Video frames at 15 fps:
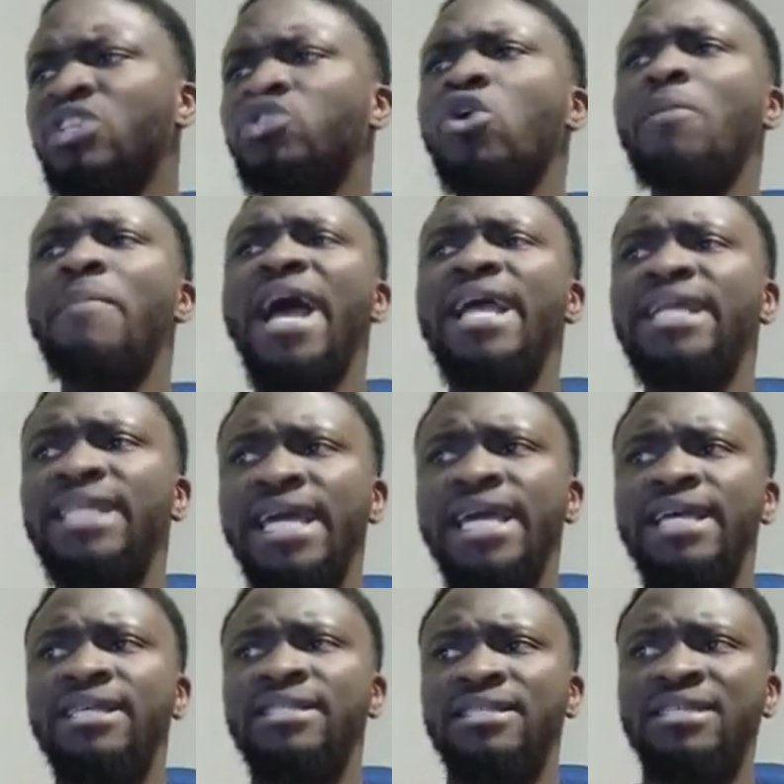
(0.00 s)
So by
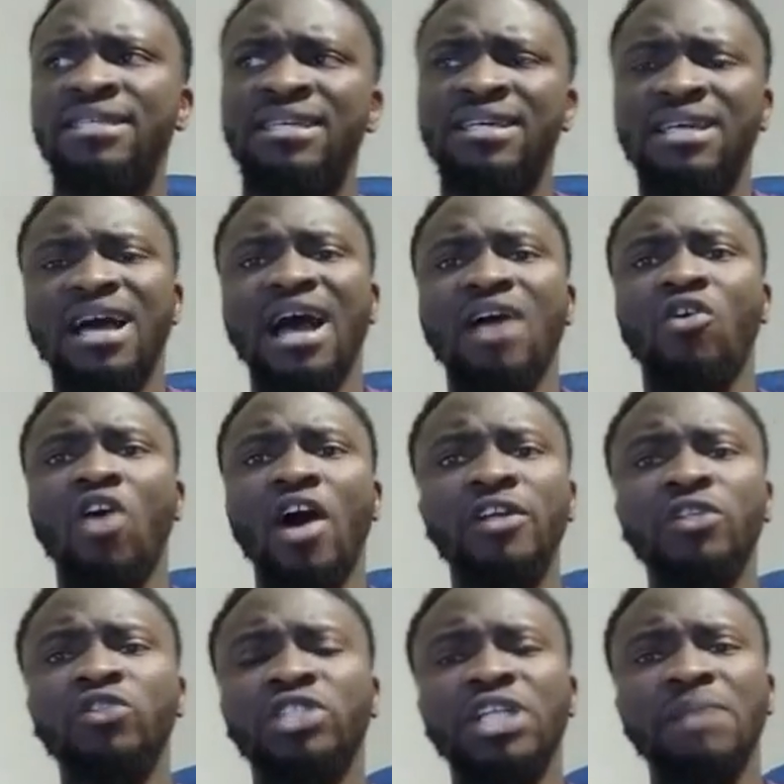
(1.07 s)
this,
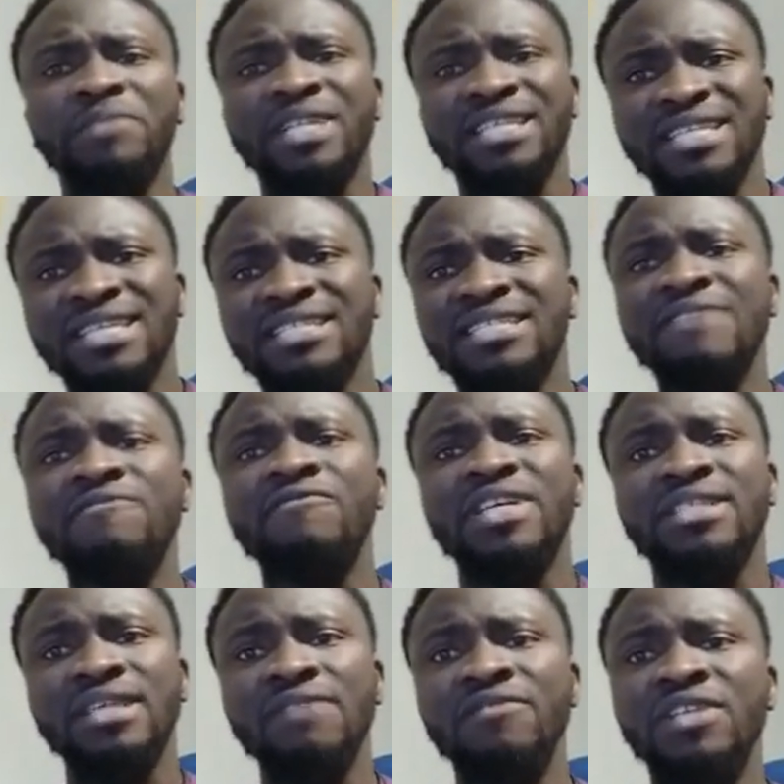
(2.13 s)
according to chapter 16,
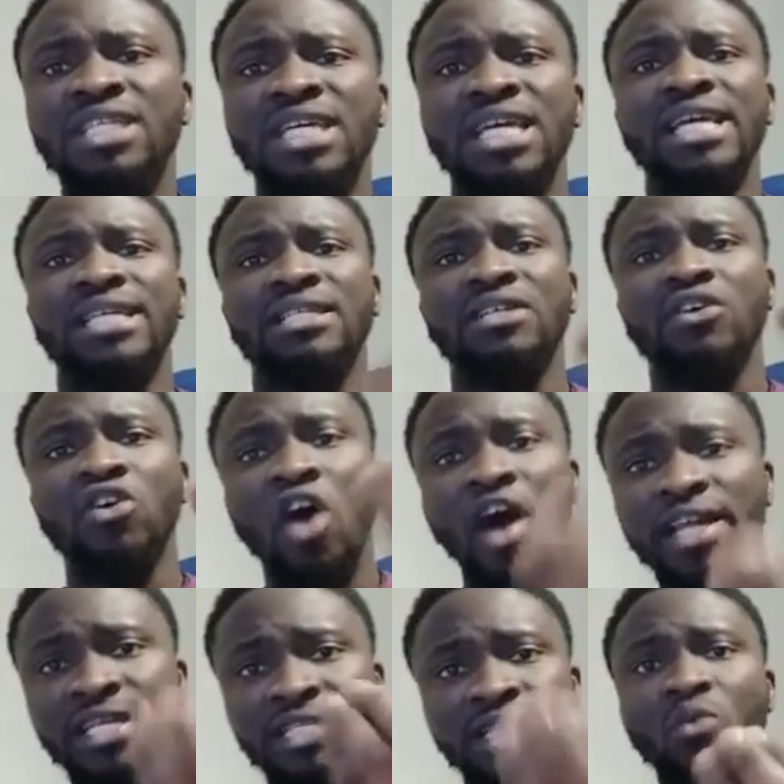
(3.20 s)
verse 78,
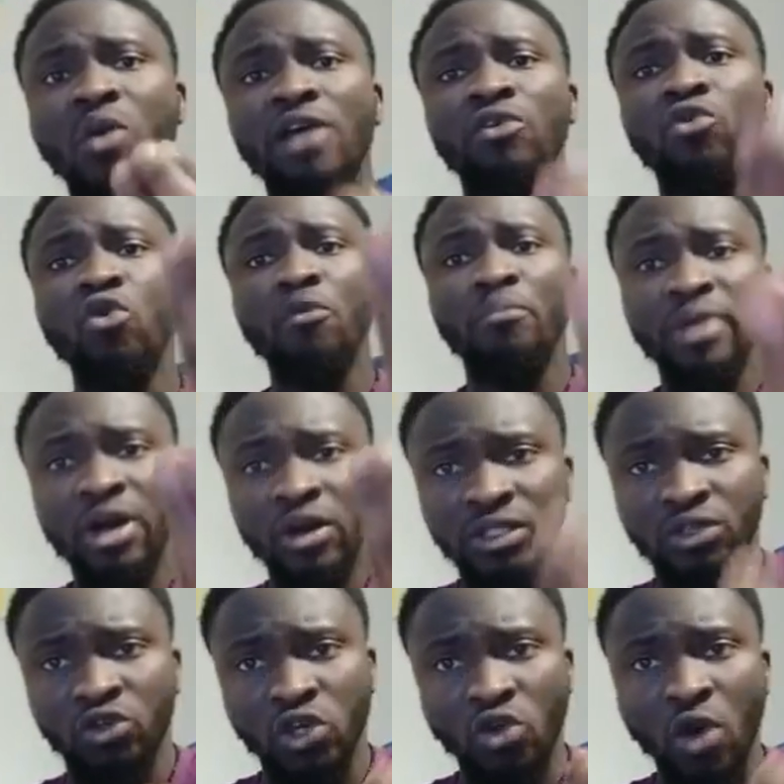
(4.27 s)
God is the one who
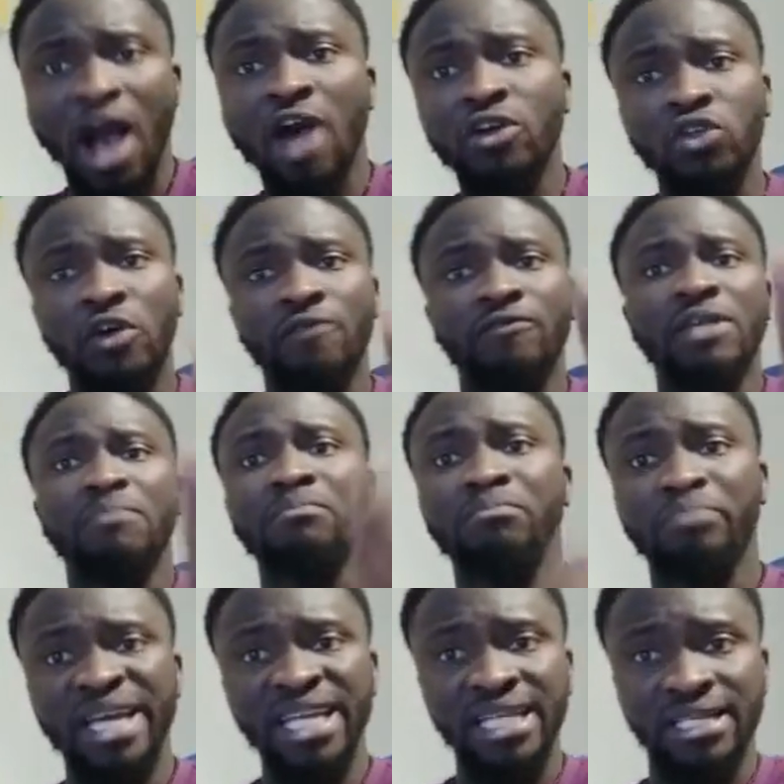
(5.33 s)
brought you out of the
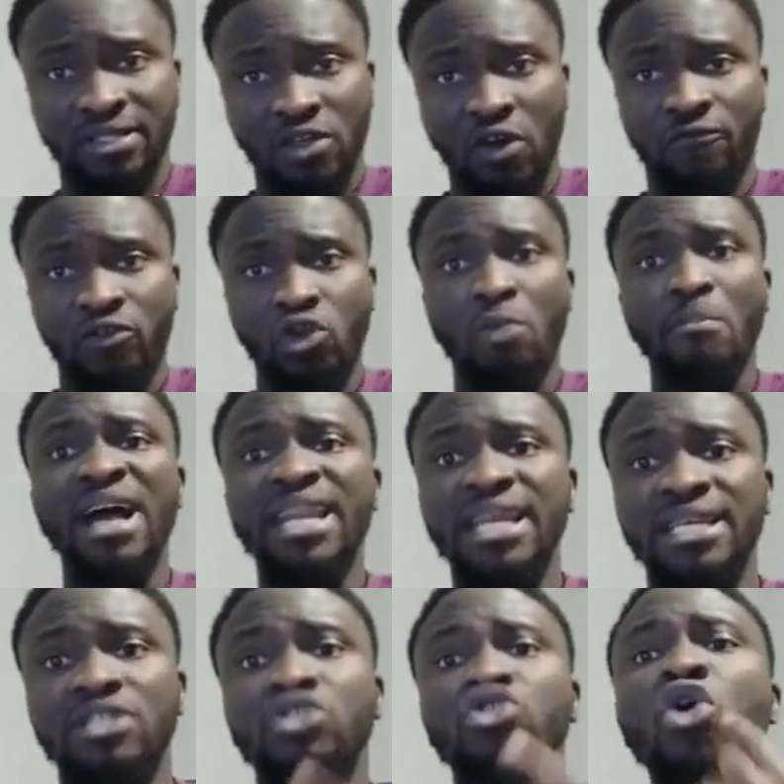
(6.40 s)
bellies of your
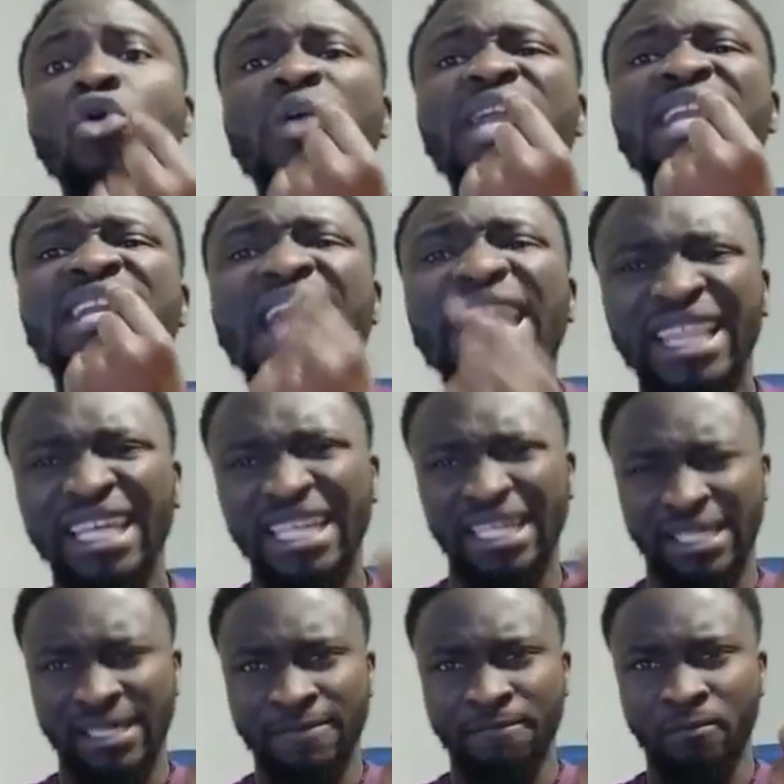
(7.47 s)
mothers, knowing
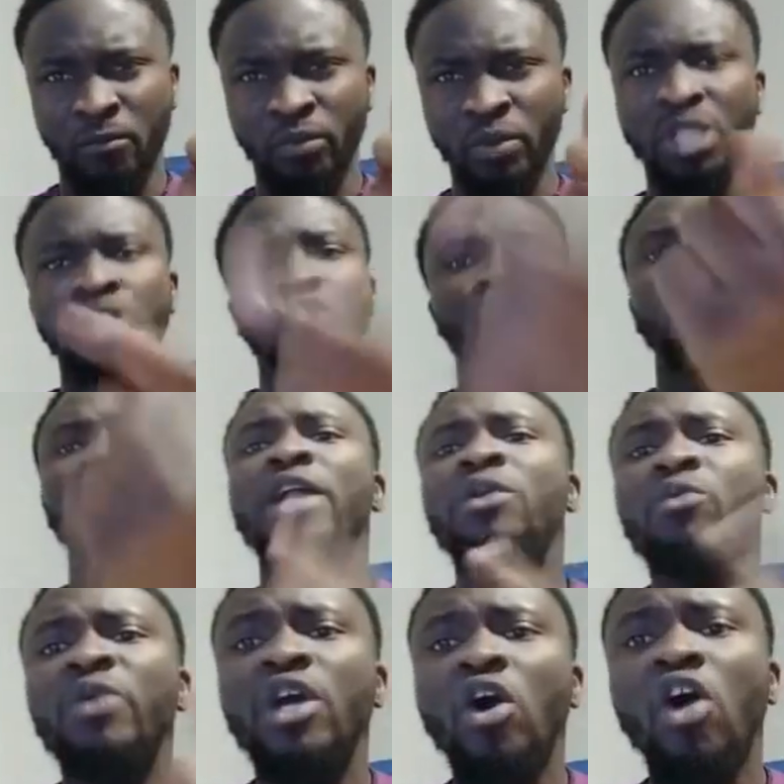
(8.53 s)
nothing. So
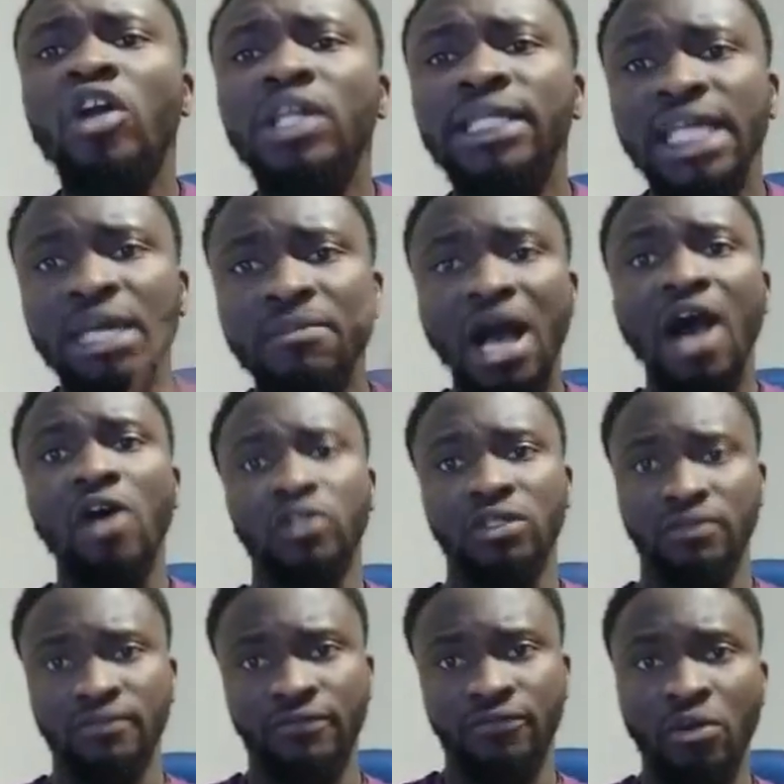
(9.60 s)
when we all came
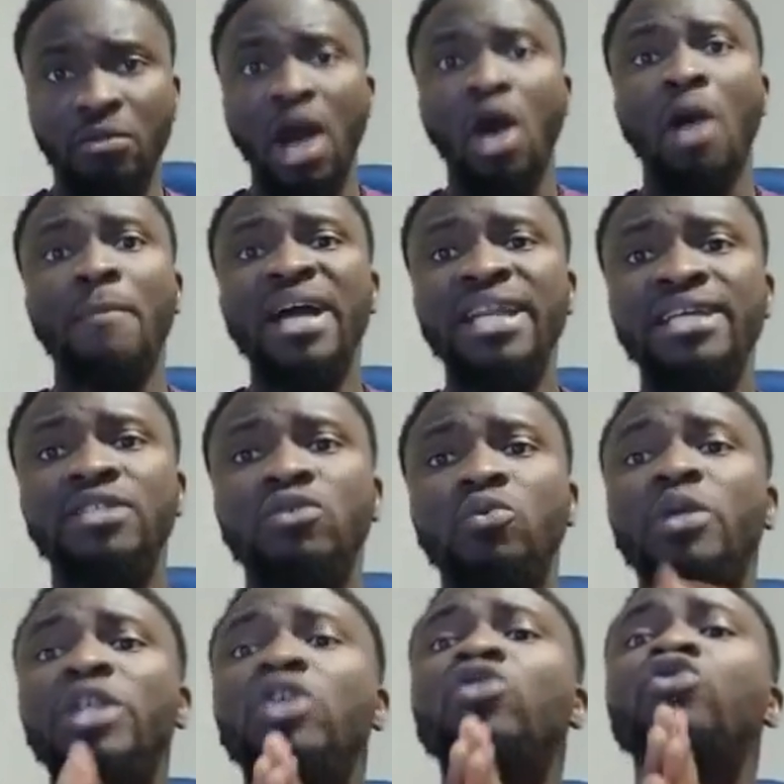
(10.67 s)
out from our mothers,
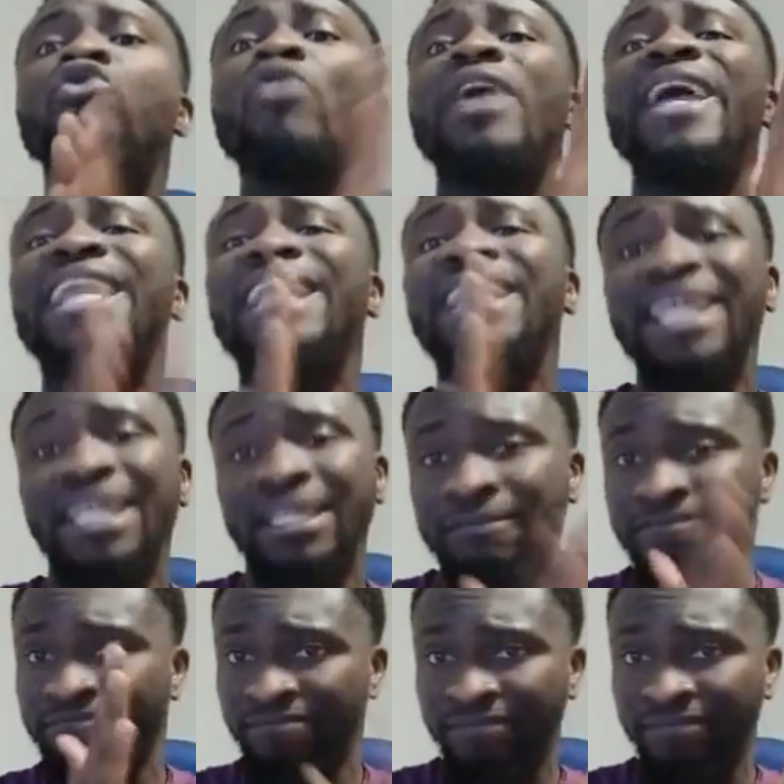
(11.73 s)
we don't know anything.